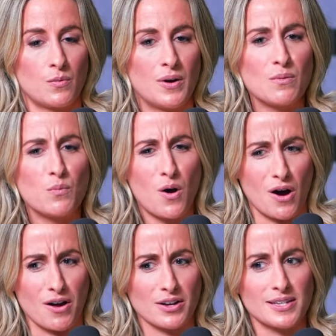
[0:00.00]
When it
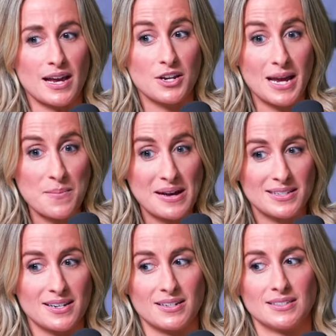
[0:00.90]
works and you get
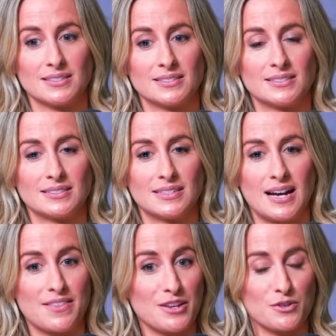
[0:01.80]
better,
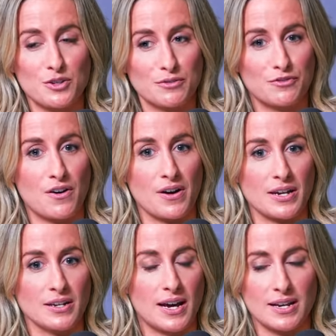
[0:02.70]
and then you're doing
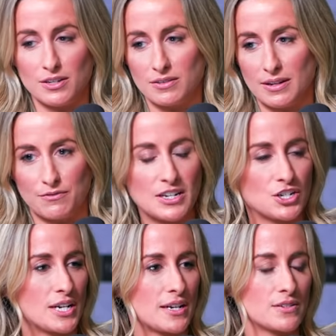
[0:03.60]
fine, and it
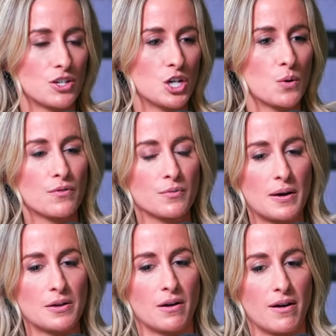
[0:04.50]
finishes, and you go off
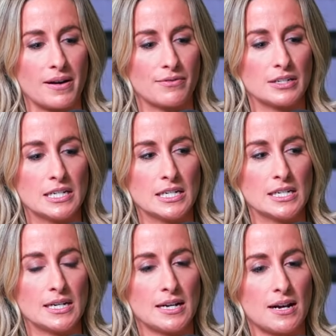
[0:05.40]
about your life,
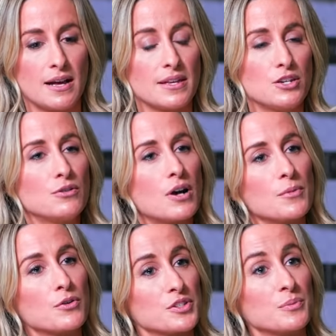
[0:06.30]
and then you come
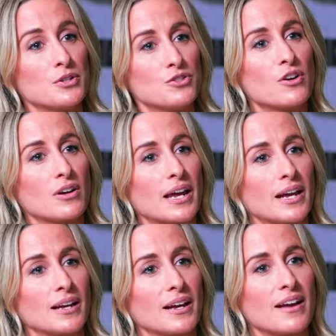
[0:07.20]
across someone who's
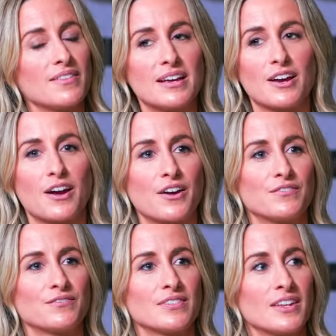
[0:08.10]
struggling, and they
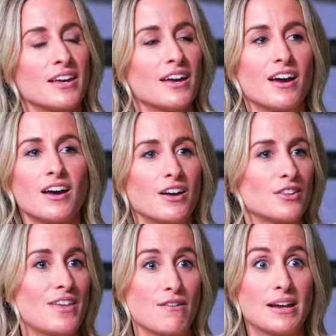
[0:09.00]
go,
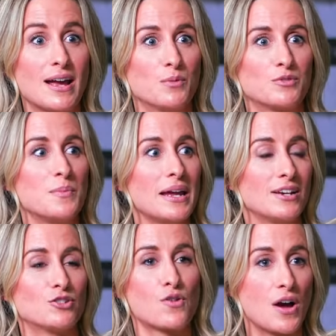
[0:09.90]
that really helped
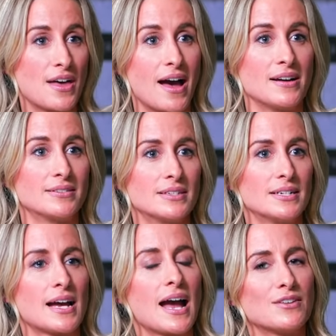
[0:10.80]
me. Try that.
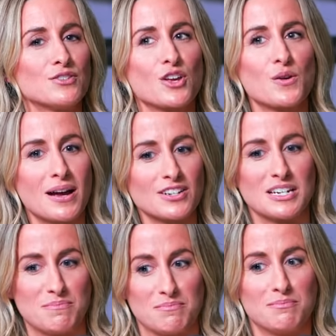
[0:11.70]
Mm. And so
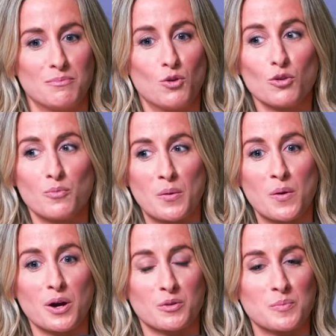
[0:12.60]
actually all of my
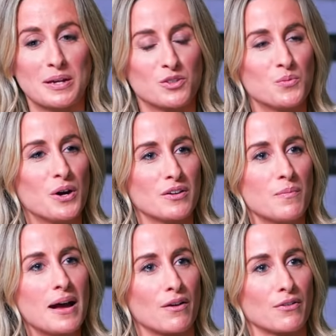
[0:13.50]
work was based on word of
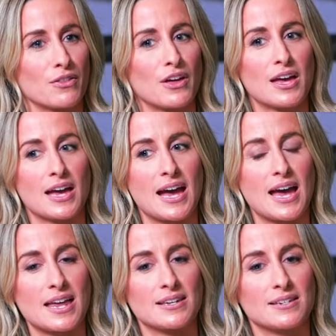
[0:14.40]
mouth.
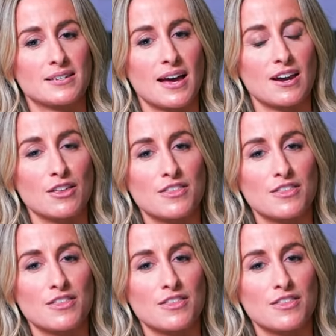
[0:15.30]
And and I